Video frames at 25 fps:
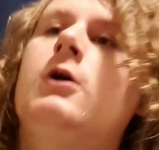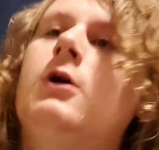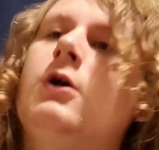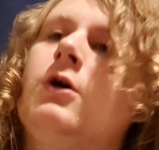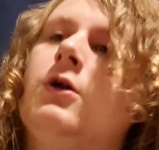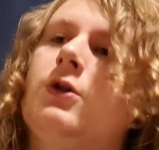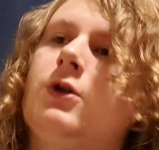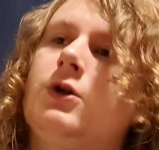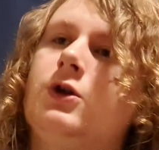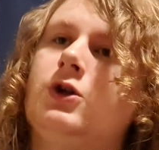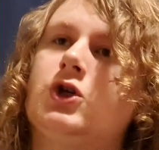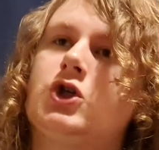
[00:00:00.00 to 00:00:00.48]
the
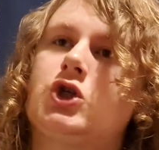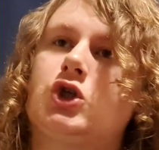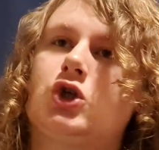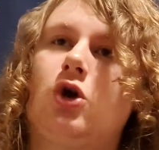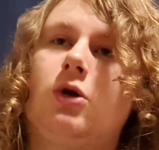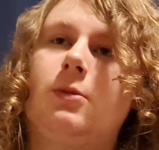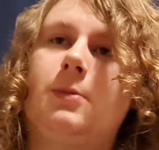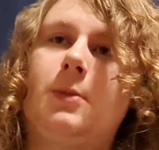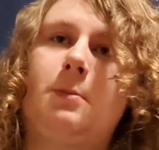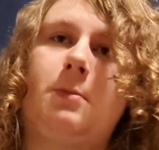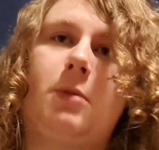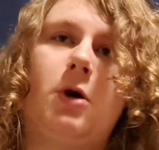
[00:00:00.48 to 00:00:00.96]

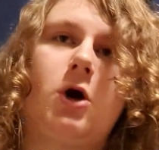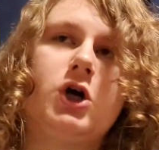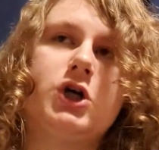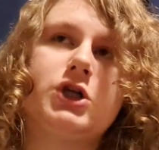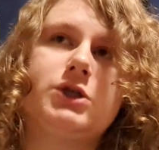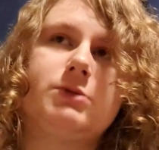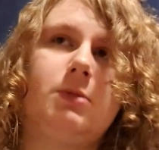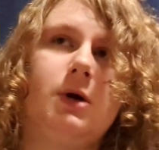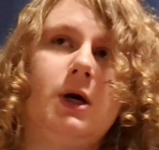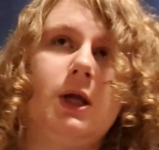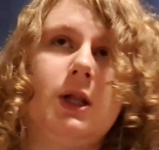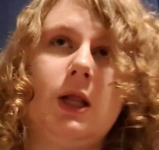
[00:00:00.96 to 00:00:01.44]
disturbing parts of
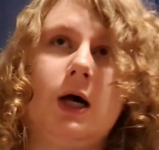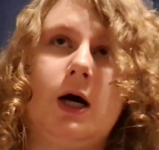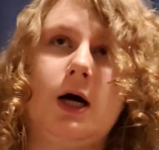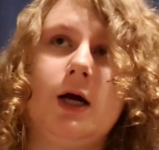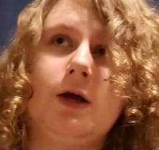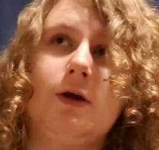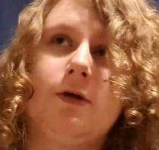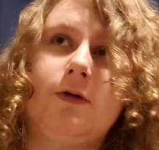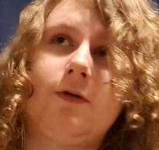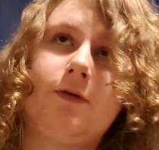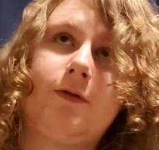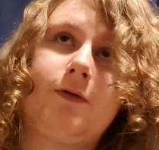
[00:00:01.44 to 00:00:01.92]
my
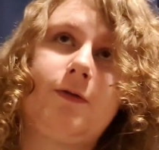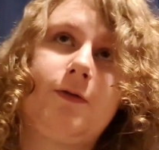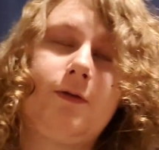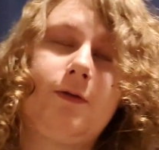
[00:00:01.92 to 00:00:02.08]
life.